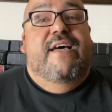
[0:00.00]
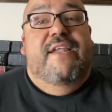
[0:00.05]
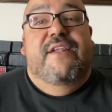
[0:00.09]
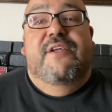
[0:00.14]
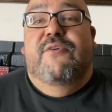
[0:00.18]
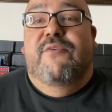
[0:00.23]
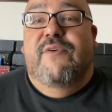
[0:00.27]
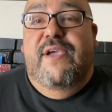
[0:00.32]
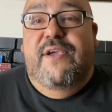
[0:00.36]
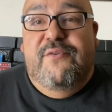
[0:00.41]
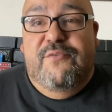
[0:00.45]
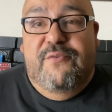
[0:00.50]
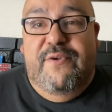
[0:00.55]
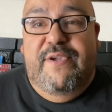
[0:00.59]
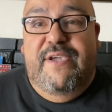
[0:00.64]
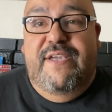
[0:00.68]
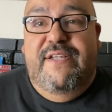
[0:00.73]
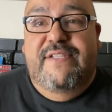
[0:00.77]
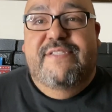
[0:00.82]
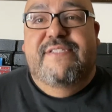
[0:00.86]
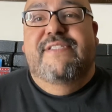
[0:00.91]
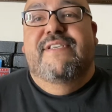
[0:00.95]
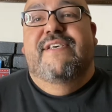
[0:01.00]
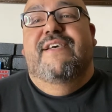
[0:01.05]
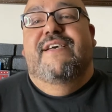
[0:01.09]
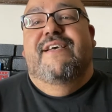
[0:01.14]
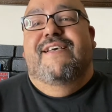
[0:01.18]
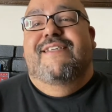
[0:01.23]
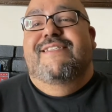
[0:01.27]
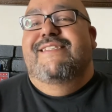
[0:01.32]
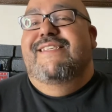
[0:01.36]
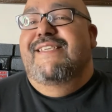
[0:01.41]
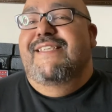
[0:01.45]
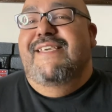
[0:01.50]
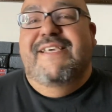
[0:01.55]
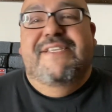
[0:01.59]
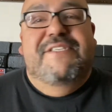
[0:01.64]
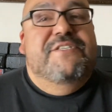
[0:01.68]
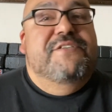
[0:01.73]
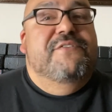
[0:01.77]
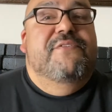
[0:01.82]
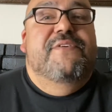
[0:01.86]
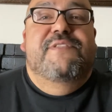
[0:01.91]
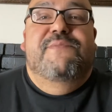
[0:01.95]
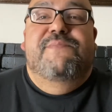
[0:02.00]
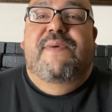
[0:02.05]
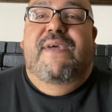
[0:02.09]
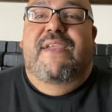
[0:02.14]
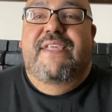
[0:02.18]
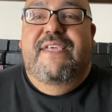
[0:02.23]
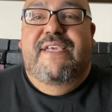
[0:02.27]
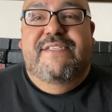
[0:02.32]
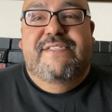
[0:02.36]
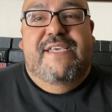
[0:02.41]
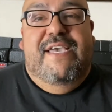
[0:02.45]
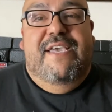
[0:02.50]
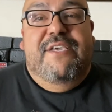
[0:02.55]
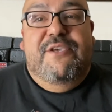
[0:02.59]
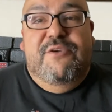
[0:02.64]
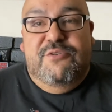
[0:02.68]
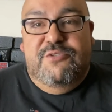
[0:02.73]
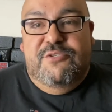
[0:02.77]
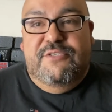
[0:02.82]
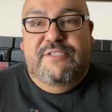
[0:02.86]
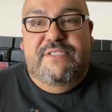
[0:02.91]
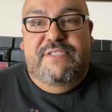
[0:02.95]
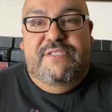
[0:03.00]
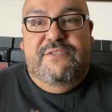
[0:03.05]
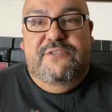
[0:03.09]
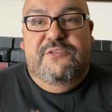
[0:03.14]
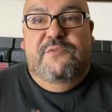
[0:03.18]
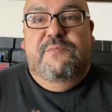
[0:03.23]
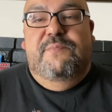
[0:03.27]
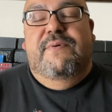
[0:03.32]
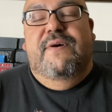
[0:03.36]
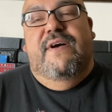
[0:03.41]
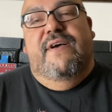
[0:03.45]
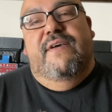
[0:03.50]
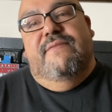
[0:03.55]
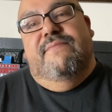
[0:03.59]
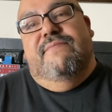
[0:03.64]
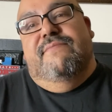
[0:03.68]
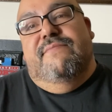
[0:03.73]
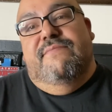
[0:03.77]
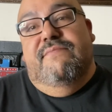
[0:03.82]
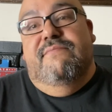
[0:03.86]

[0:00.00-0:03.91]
of great reads. Didn't get to as many as I usually do, but,